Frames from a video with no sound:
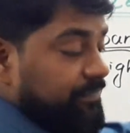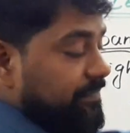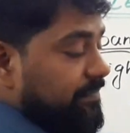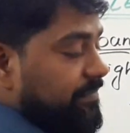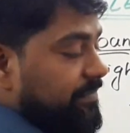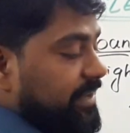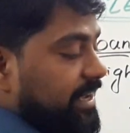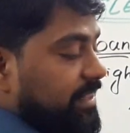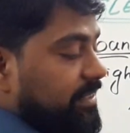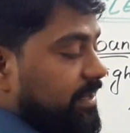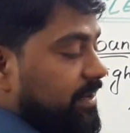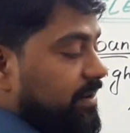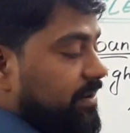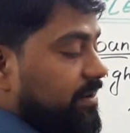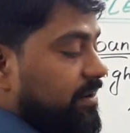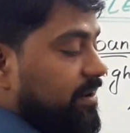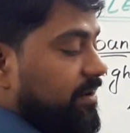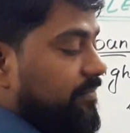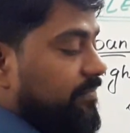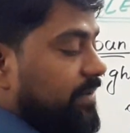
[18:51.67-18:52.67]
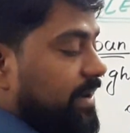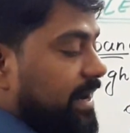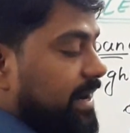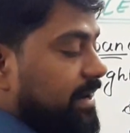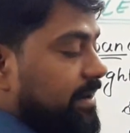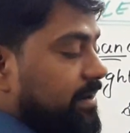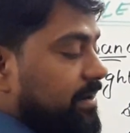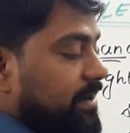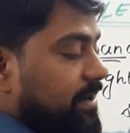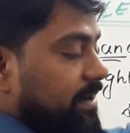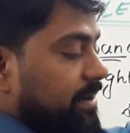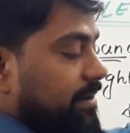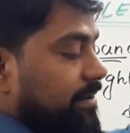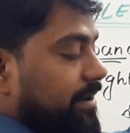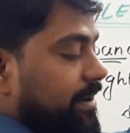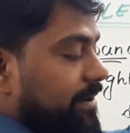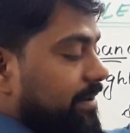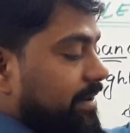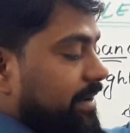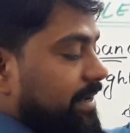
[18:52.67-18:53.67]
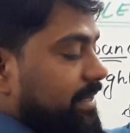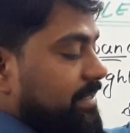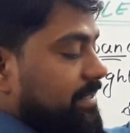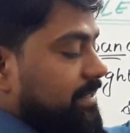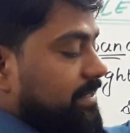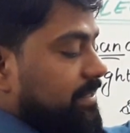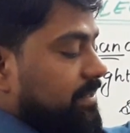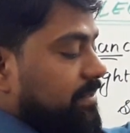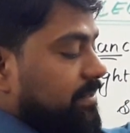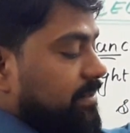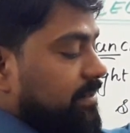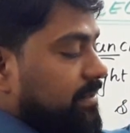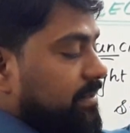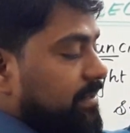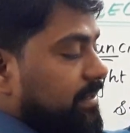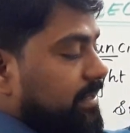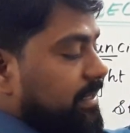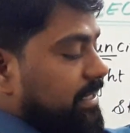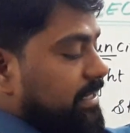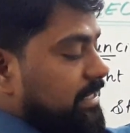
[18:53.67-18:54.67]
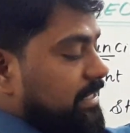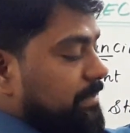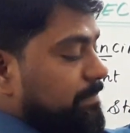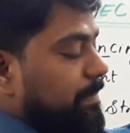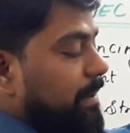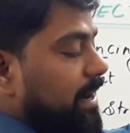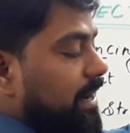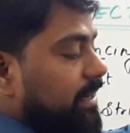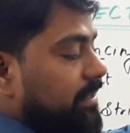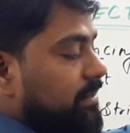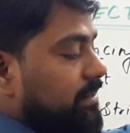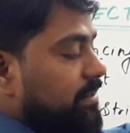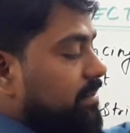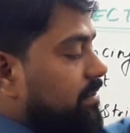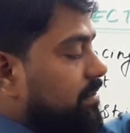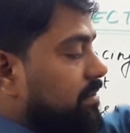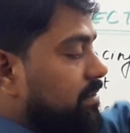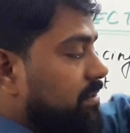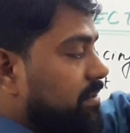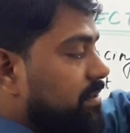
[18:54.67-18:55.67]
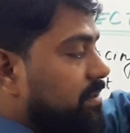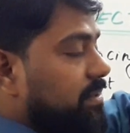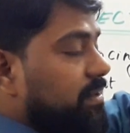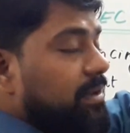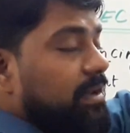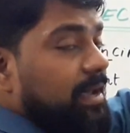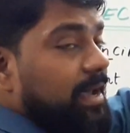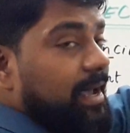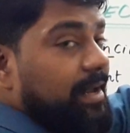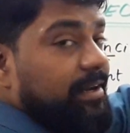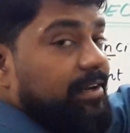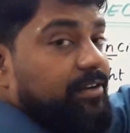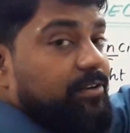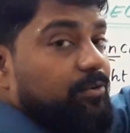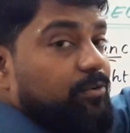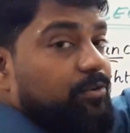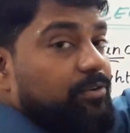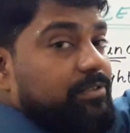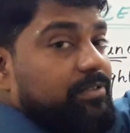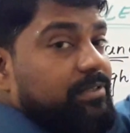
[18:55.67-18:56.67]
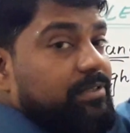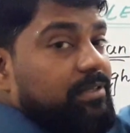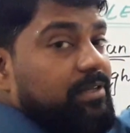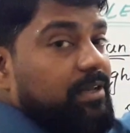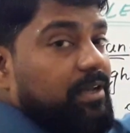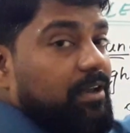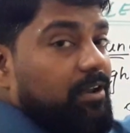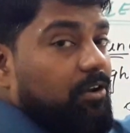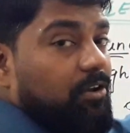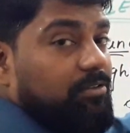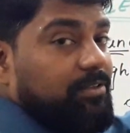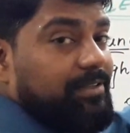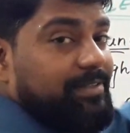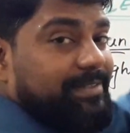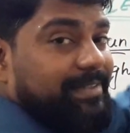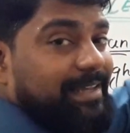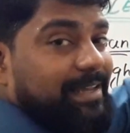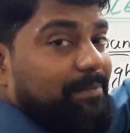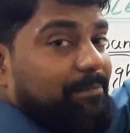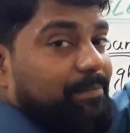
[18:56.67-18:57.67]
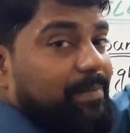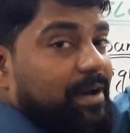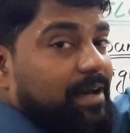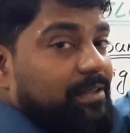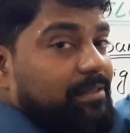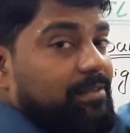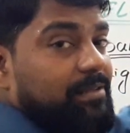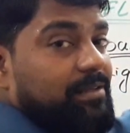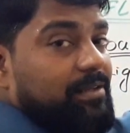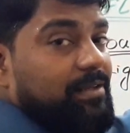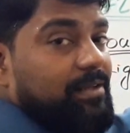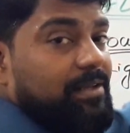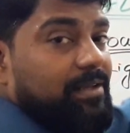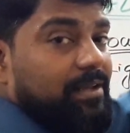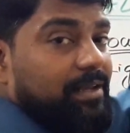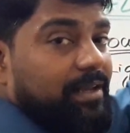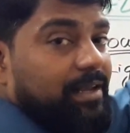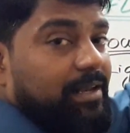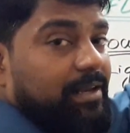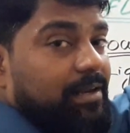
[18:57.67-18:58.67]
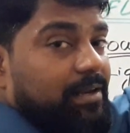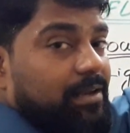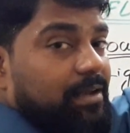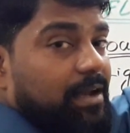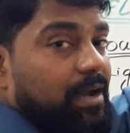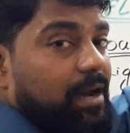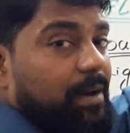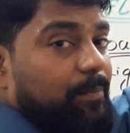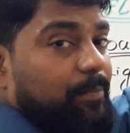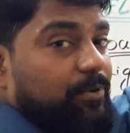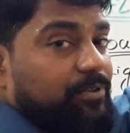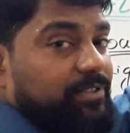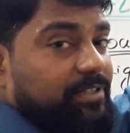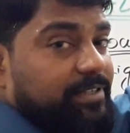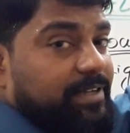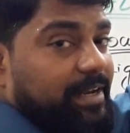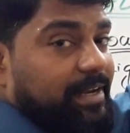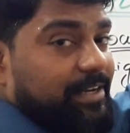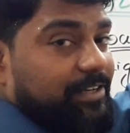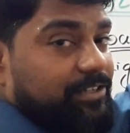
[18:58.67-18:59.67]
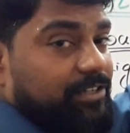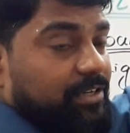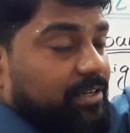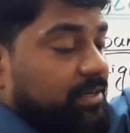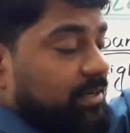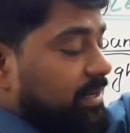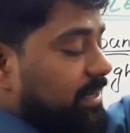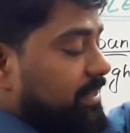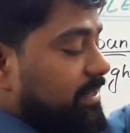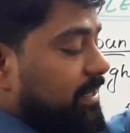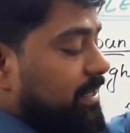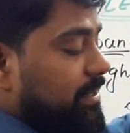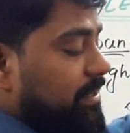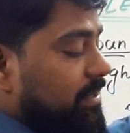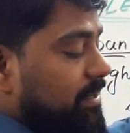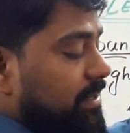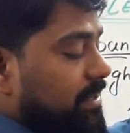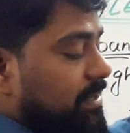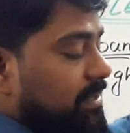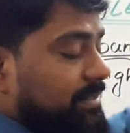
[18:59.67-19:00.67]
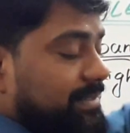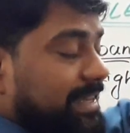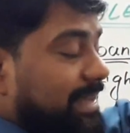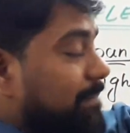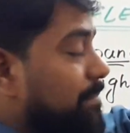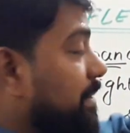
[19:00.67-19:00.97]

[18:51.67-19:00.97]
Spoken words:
then the ray of light retraces its path and it goes along the same path in opposite direction in the same